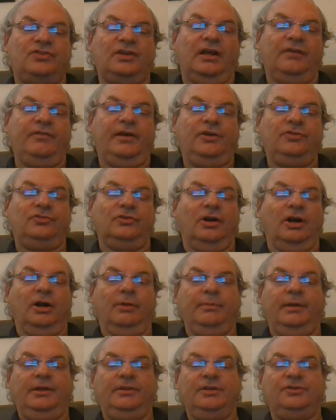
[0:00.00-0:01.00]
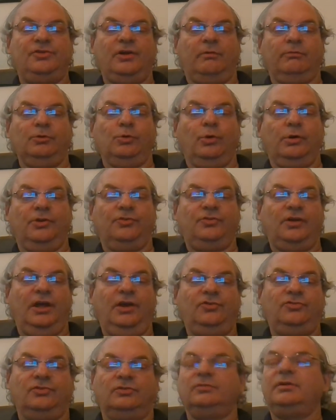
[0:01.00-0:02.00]
Salvation Army, the general
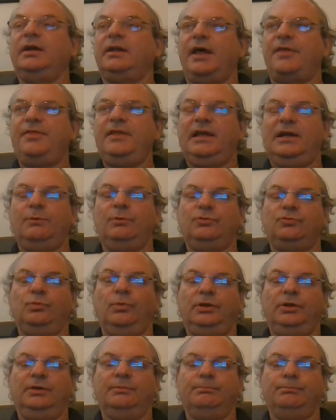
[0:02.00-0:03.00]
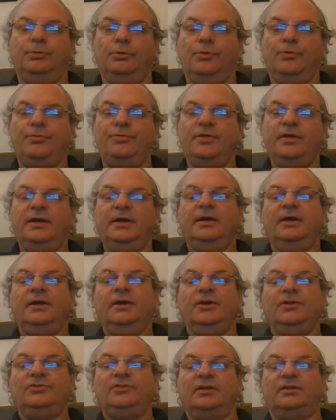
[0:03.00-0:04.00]
organization, and I think it was William Booth,
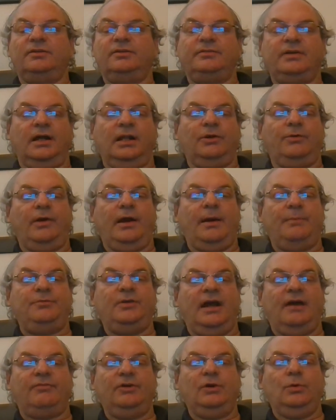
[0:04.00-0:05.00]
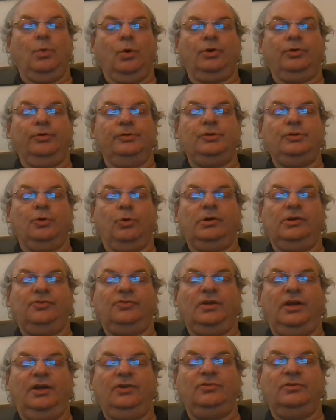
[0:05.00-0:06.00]
sent a telegram to every worker in the
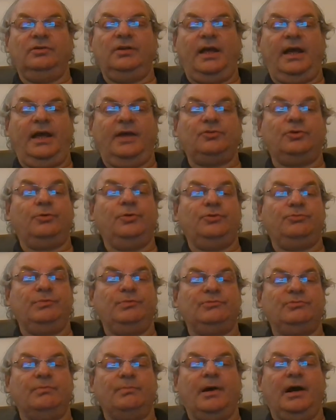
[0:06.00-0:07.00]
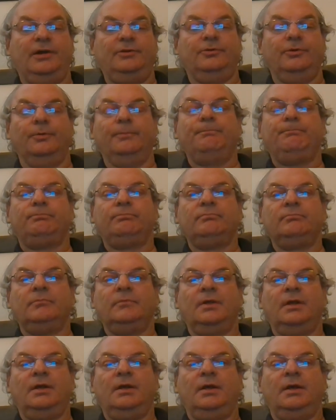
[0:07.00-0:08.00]
organization as a Christmas reminder.
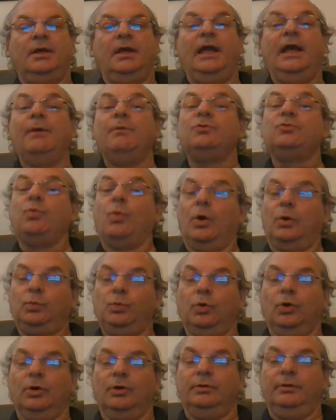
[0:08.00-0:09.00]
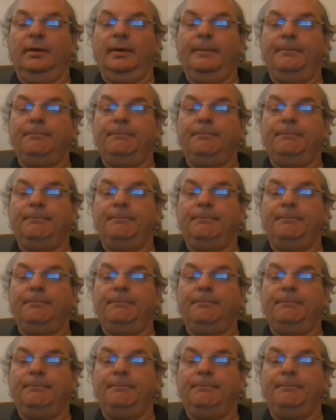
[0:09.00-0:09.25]
It was one word,